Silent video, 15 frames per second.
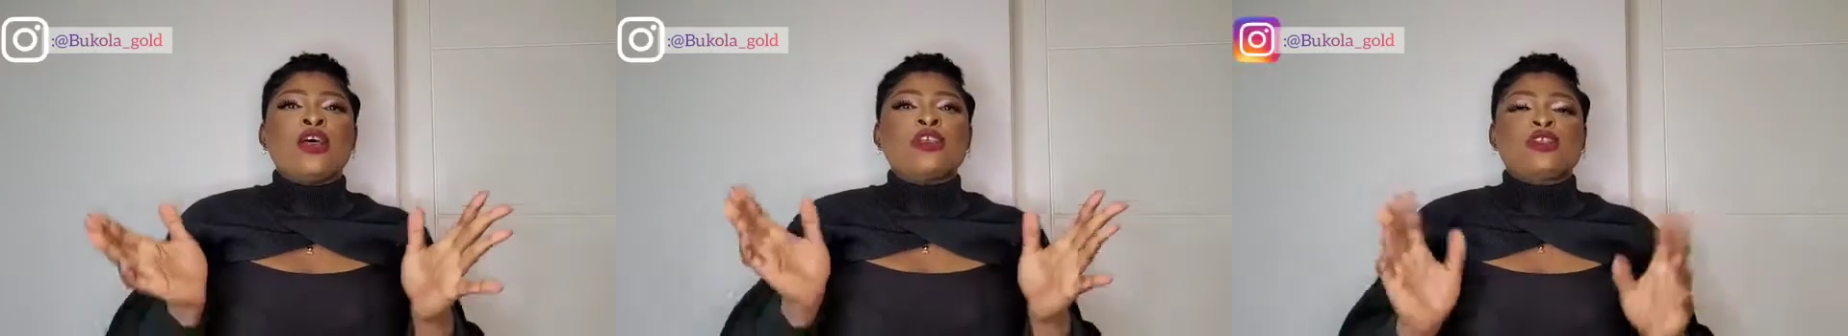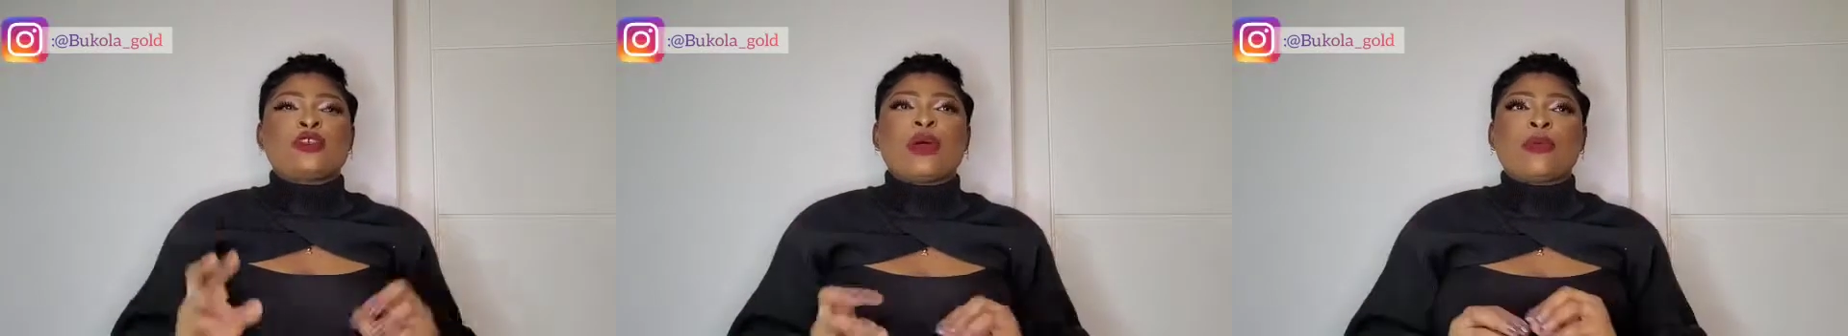
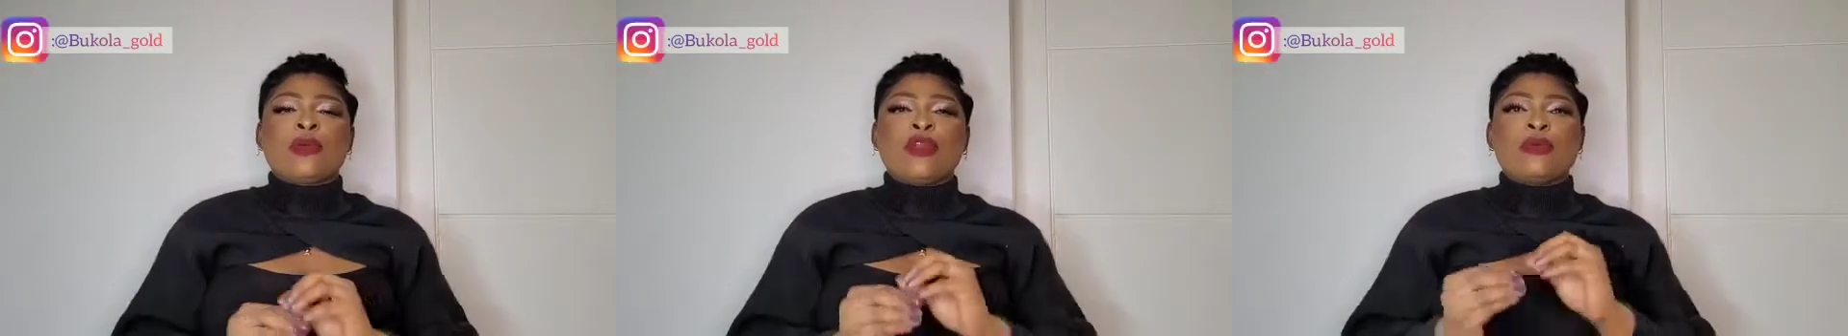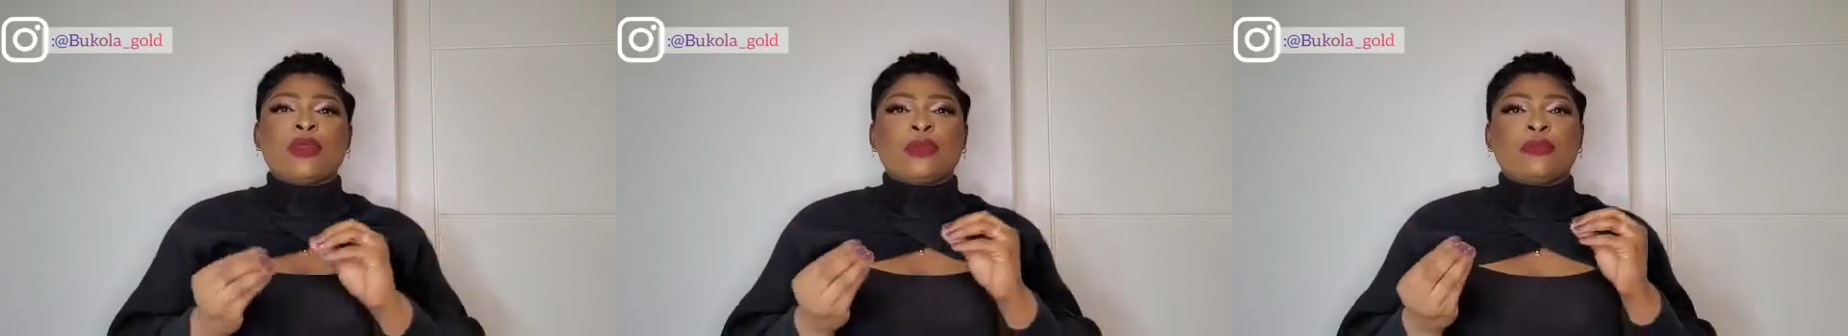So I'm
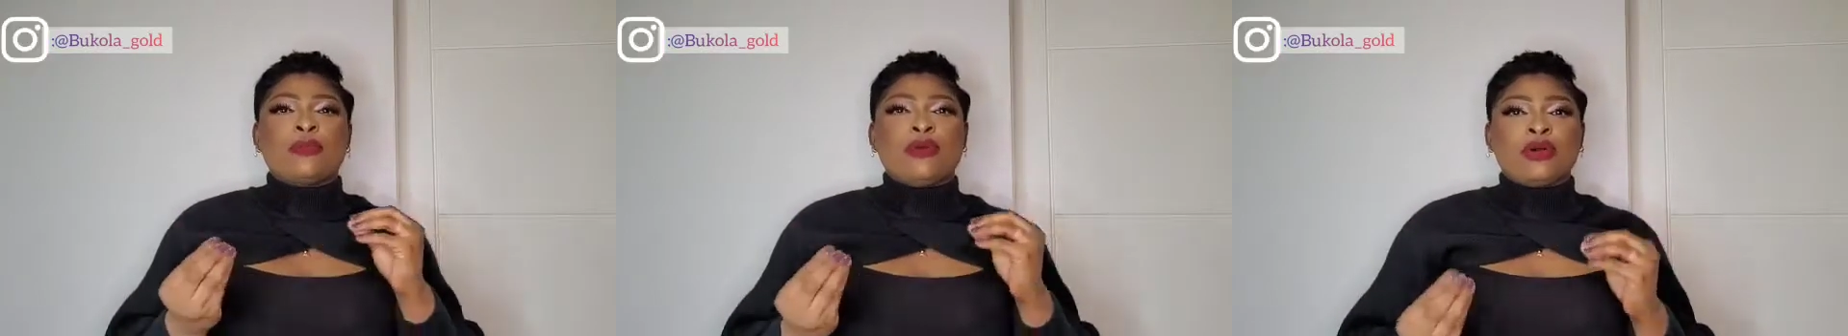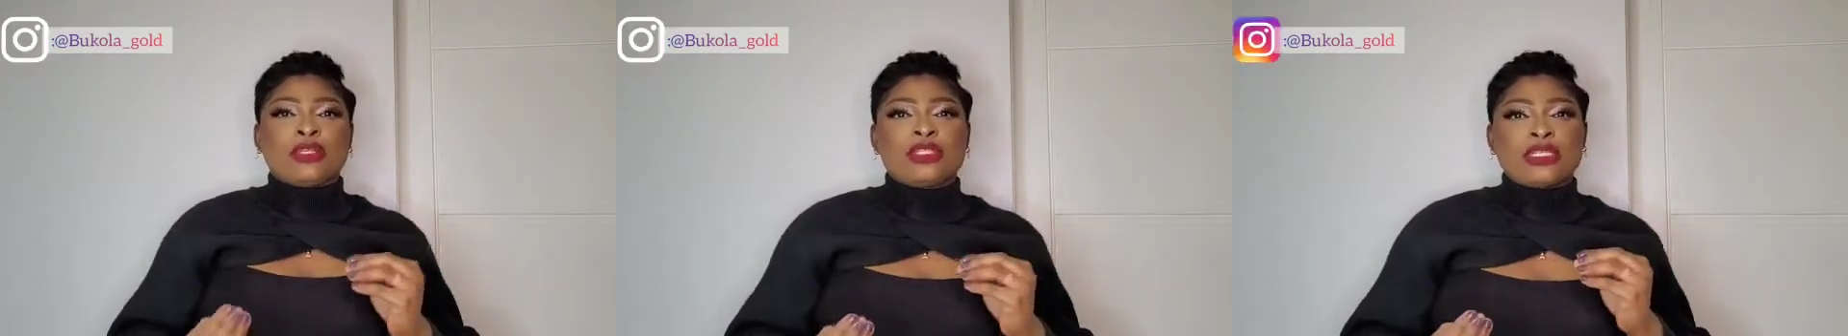going to be
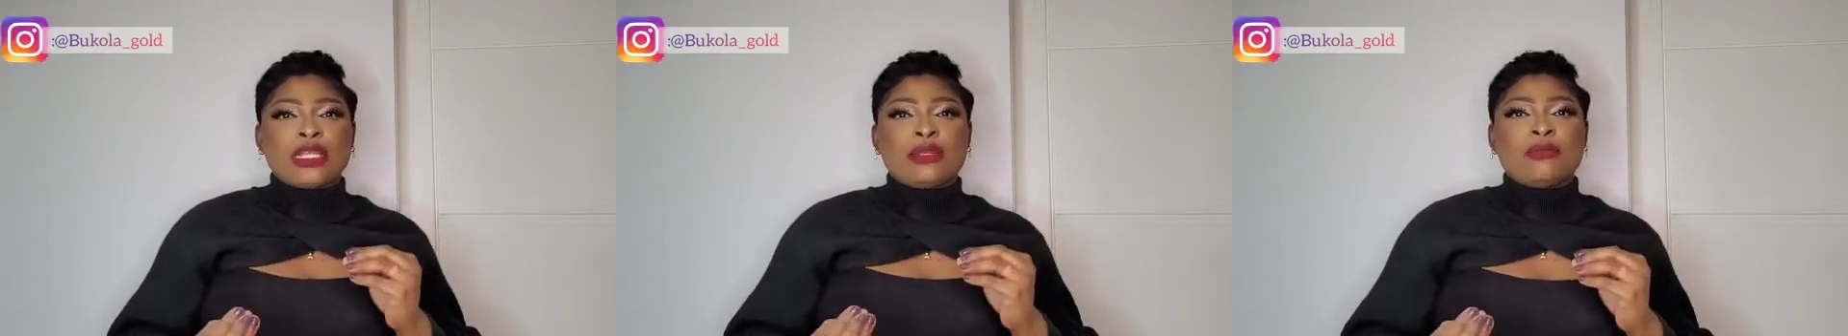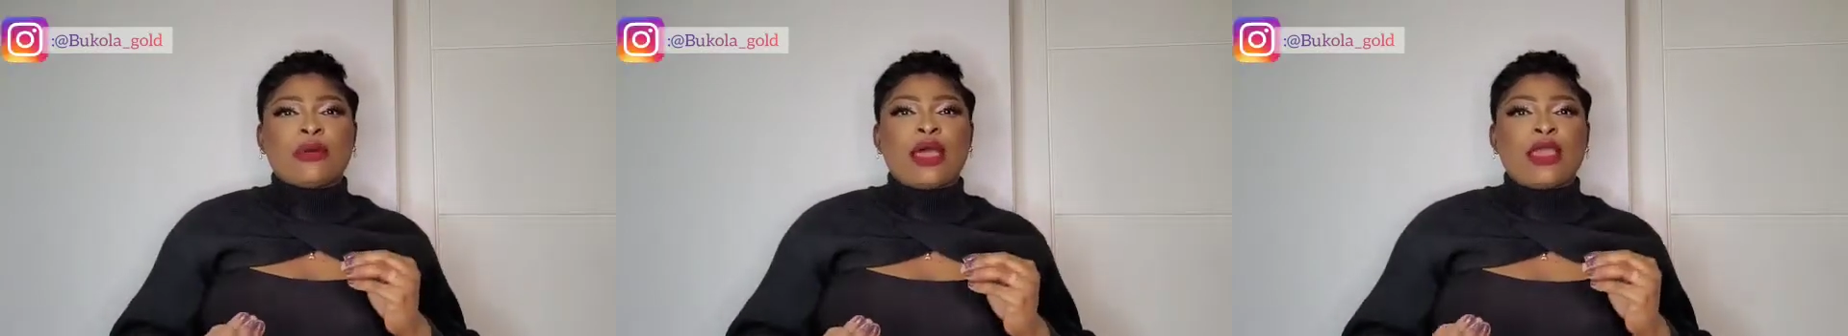
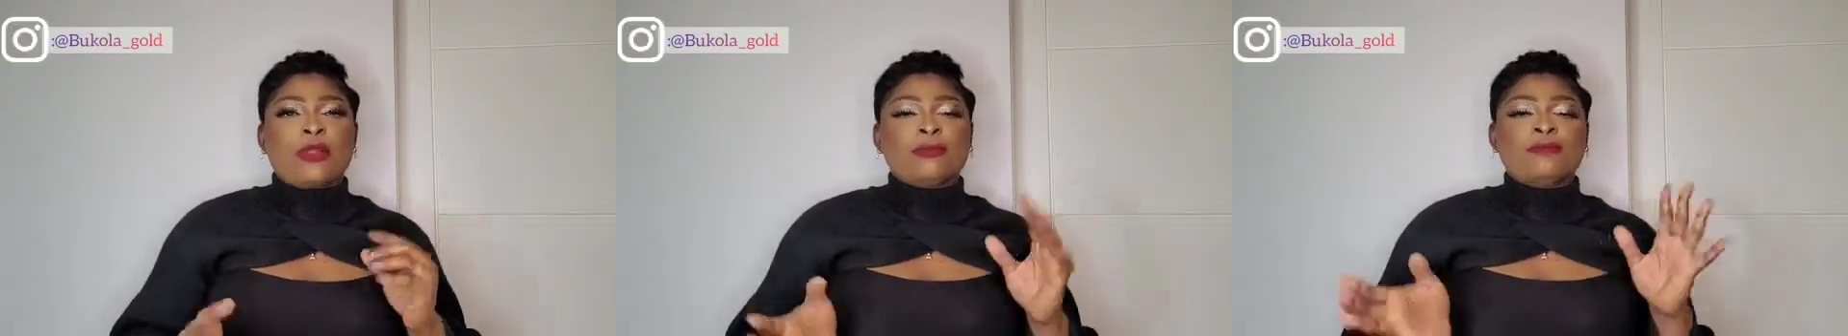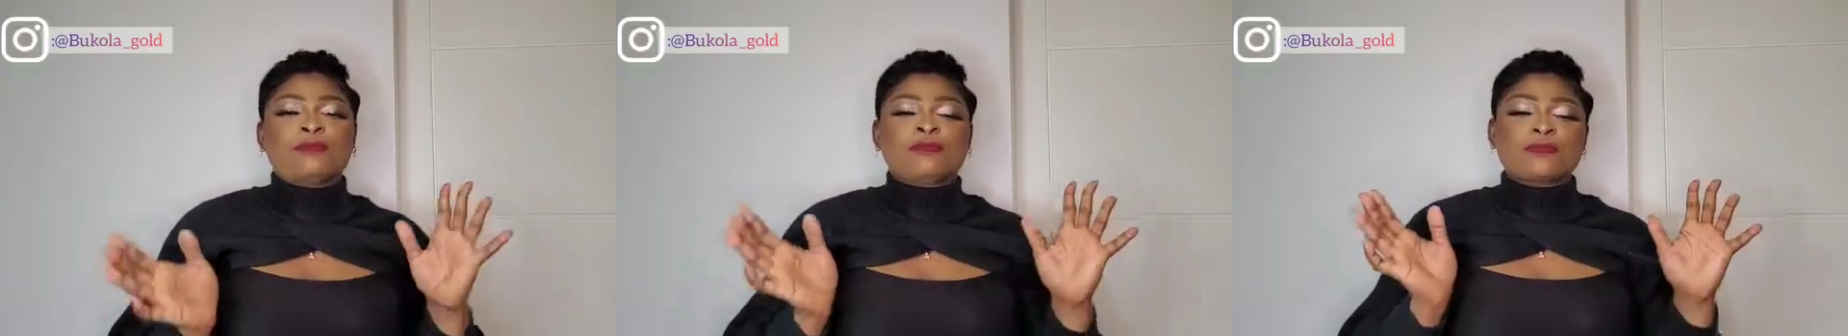unboxing my
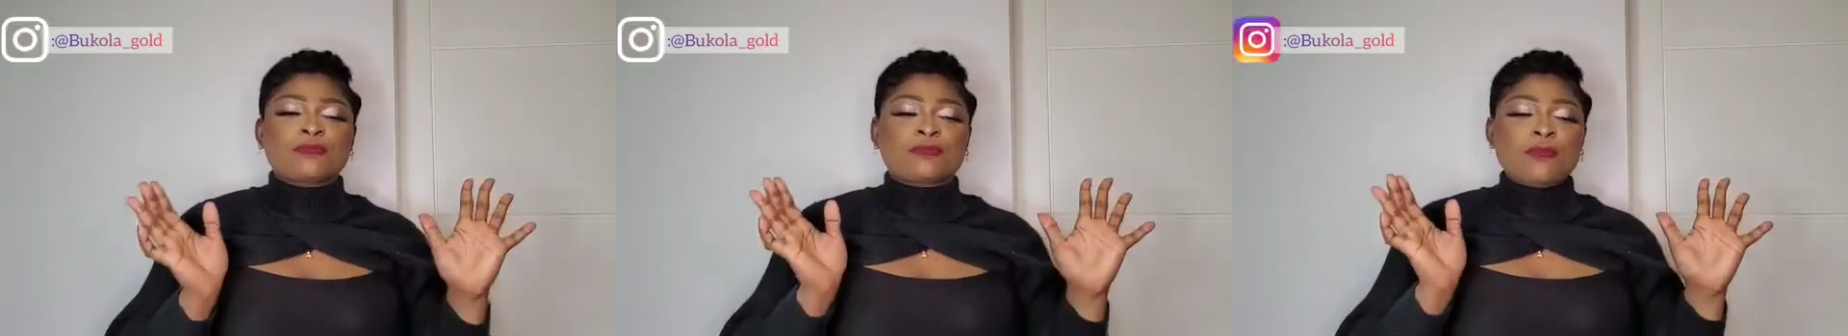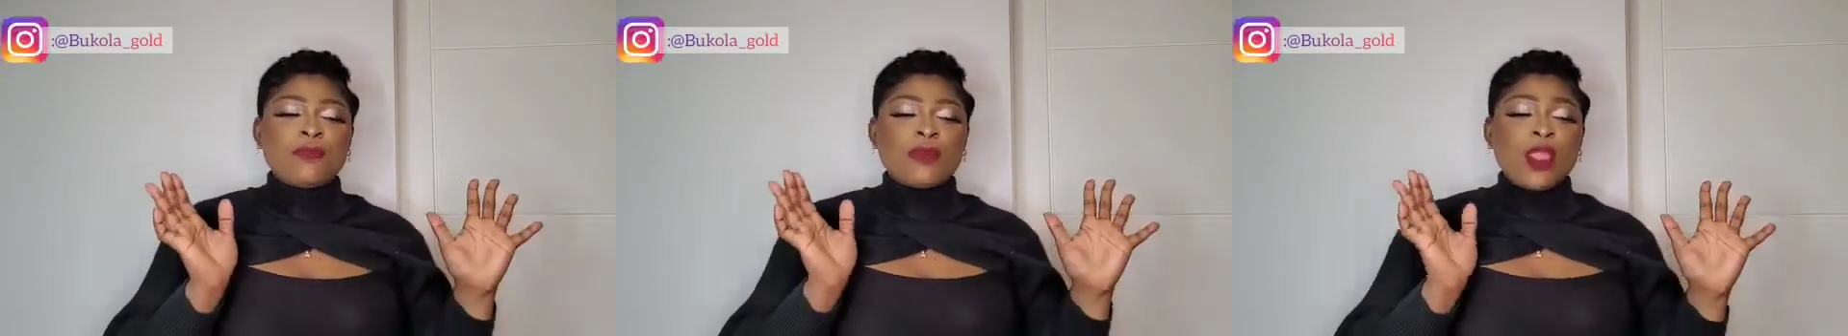
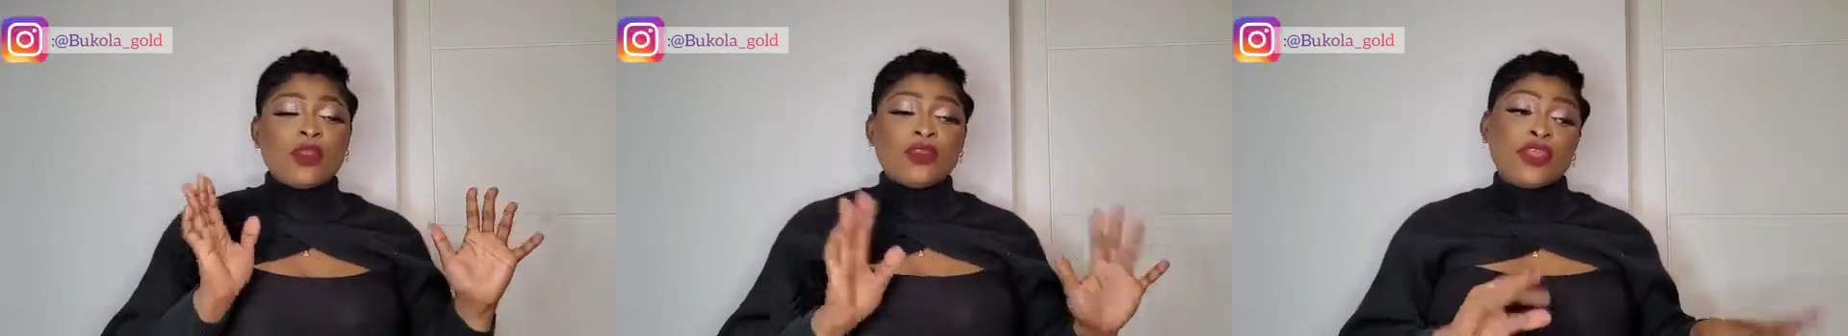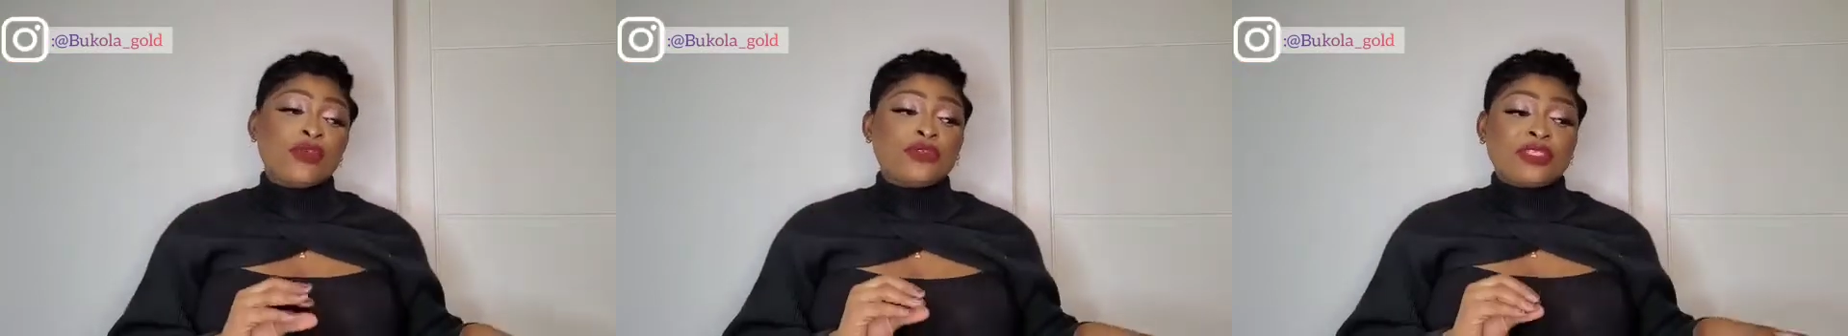
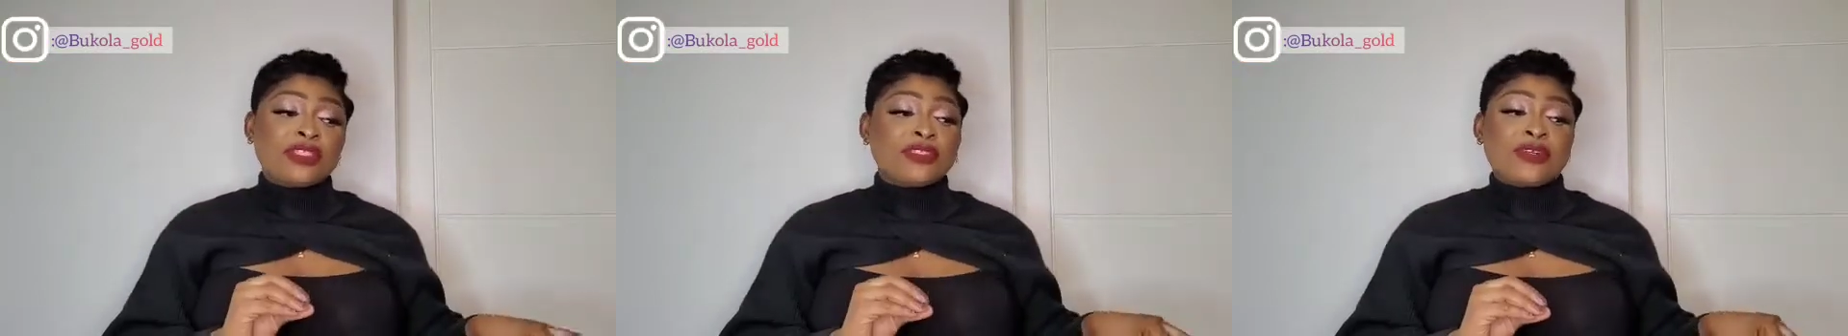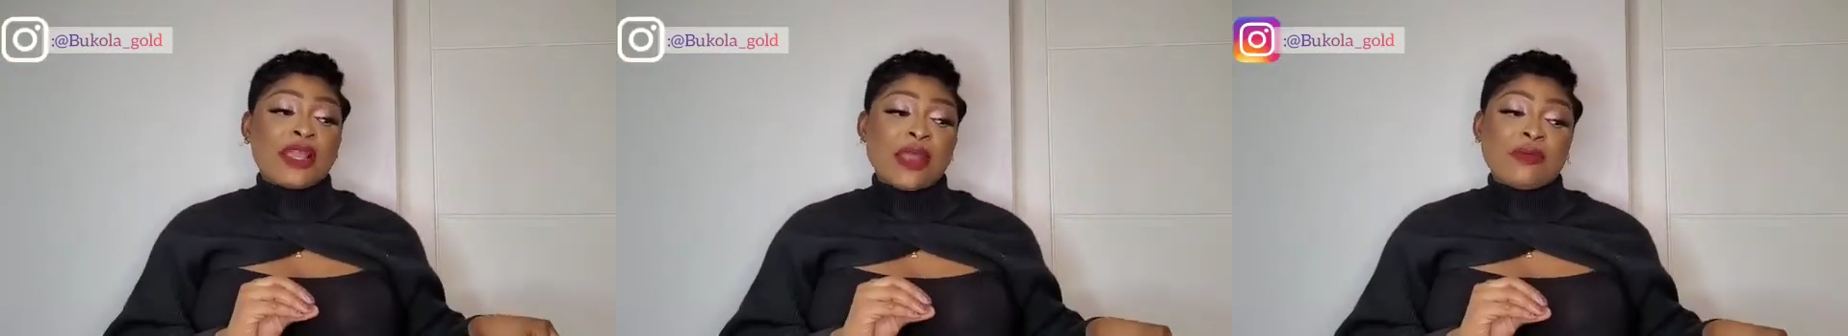new
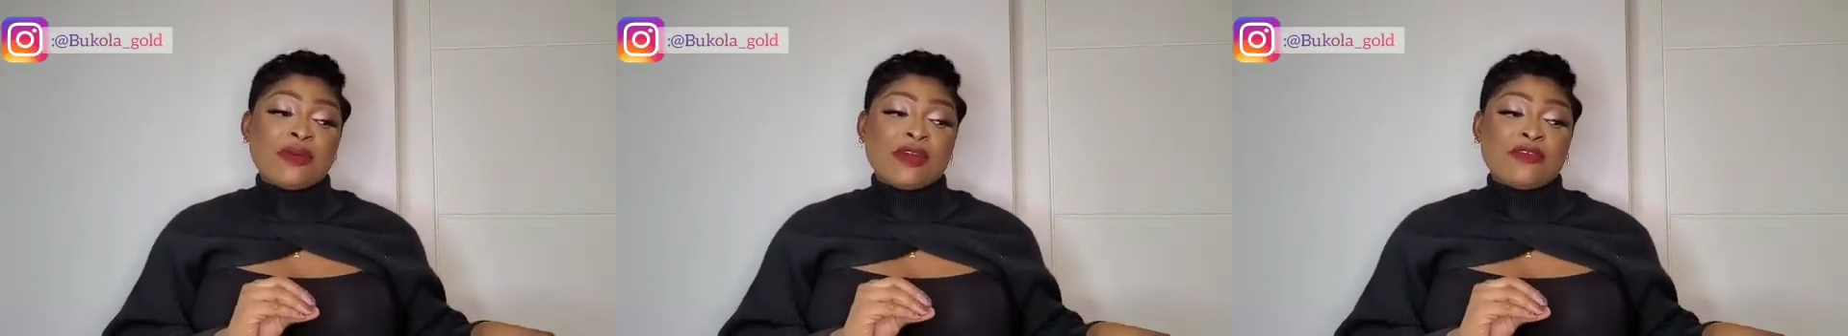digital camera